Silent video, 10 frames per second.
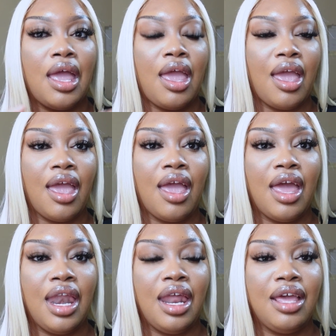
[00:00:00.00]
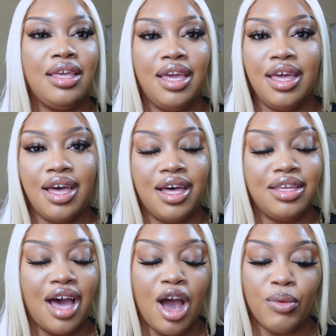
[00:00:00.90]
And yeah,
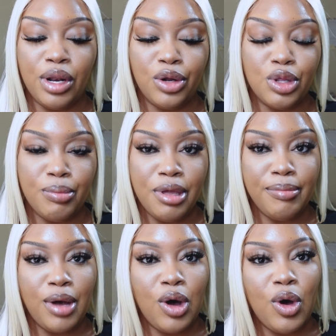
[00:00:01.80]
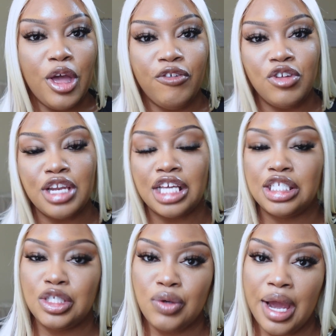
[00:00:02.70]
y'all already know the memo. If you're not
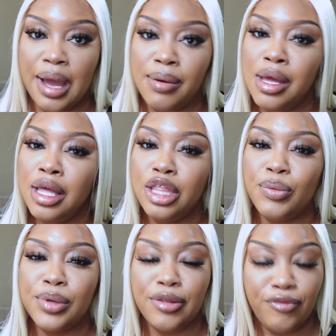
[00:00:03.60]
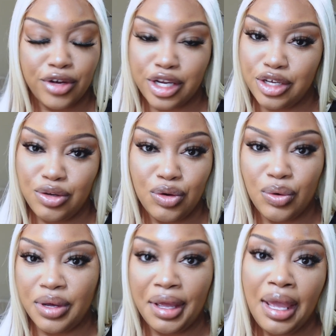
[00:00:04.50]
subscribed, then what the fuck are you
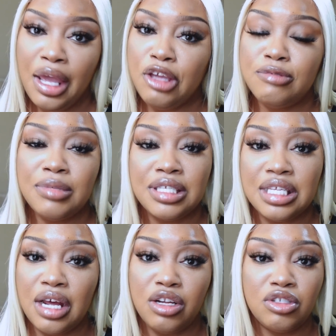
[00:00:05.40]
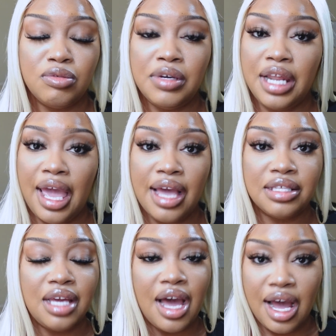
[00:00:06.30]
doing? You're missing out on some good ass
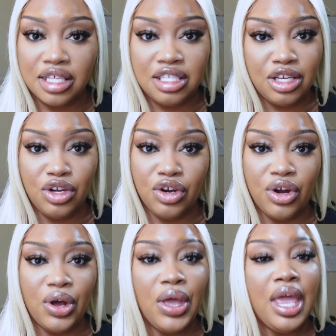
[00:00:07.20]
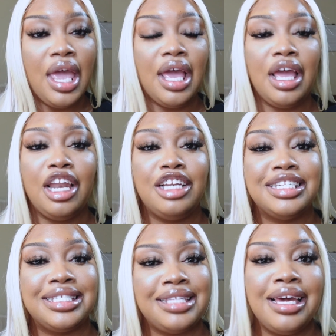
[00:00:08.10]
content, girl. And
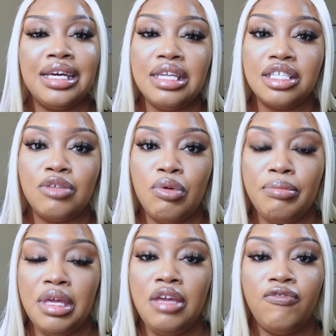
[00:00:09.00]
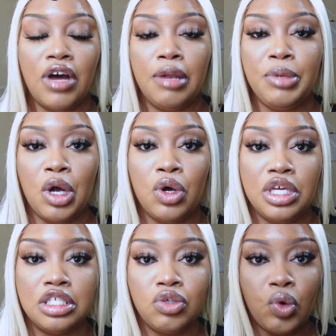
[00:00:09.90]
to stay connected with me, follow me on
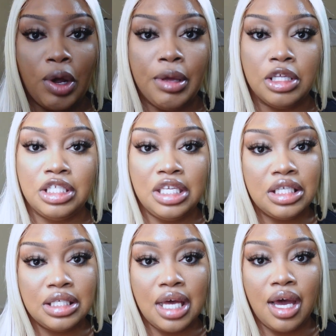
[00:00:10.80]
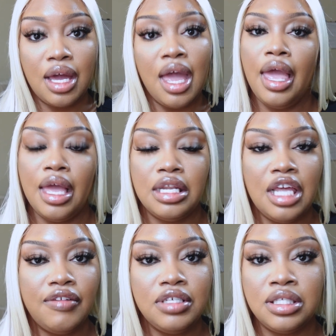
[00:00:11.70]
Instagram and TikTok, and
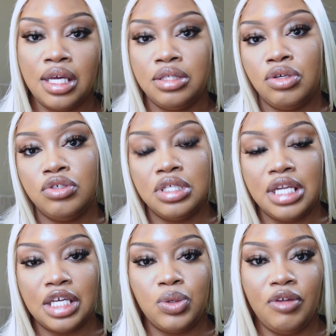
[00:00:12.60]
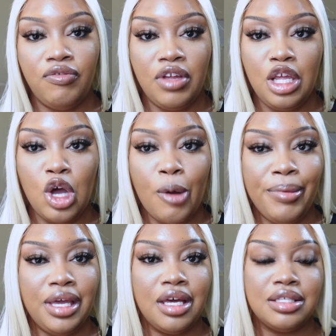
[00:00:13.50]
definitely stay tuned for next week's video
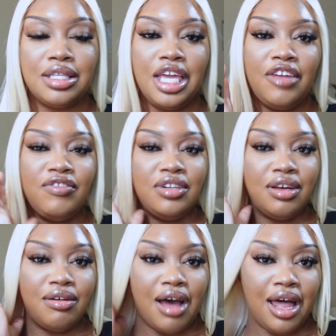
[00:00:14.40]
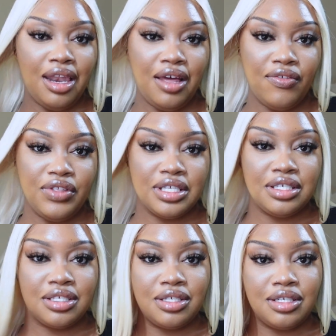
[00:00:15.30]
because even though I love this
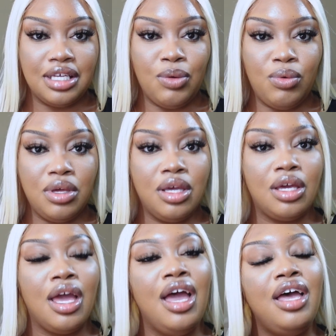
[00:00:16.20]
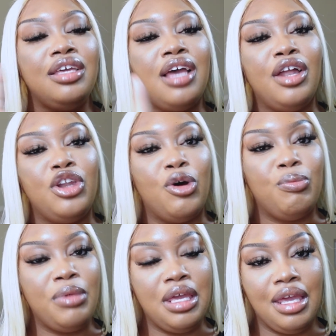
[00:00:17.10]
613 wig, y'all know
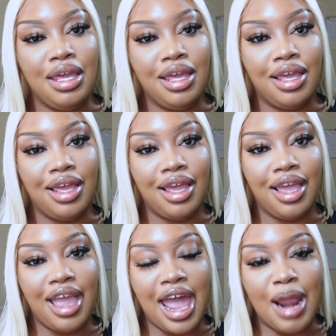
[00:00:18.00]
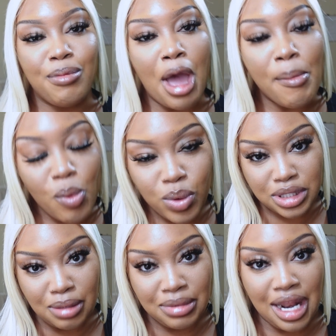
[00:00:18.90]
me and I'm coming
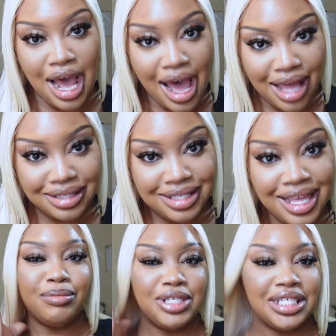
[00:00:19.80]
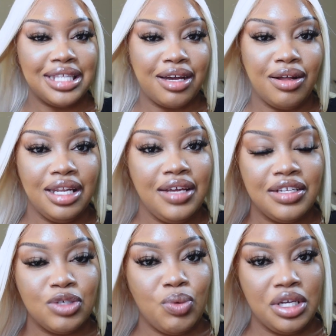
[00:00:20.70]
something hot. I'm just not gonna leave
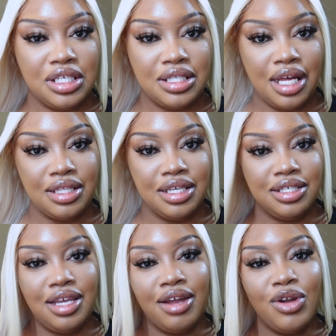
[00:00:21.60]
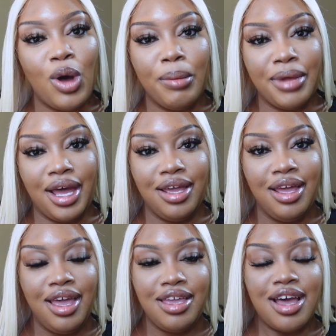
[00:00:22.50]
this wig just like this. Y'all know I'm not.
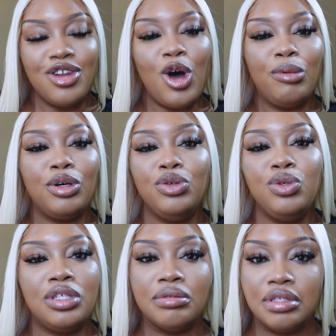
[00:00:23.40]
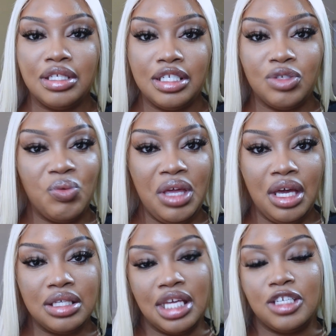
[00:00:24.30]
Y'all know I'm gonna do something to this wig
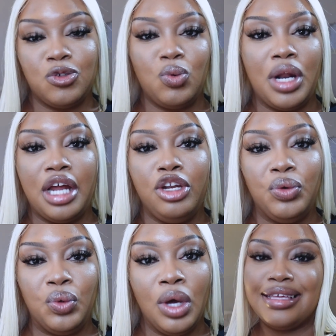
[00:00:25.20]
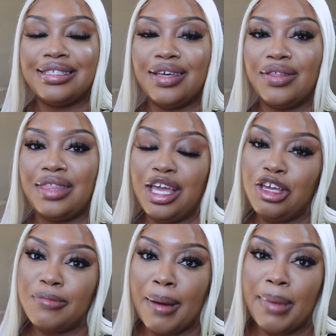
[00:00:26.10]
because that's just what I do. So
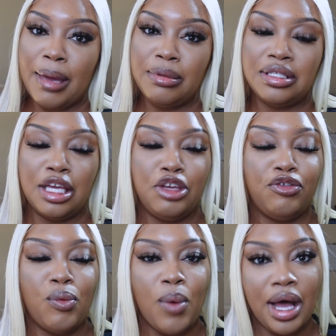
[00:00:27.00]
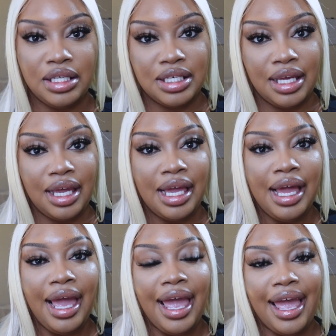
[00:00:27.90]
thank you, my babies. Thank you for watching,
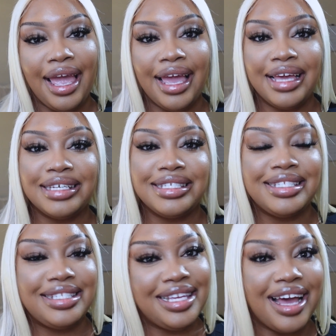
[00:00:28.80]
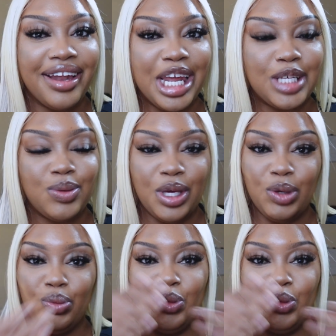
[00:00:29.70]
and see y'all next week.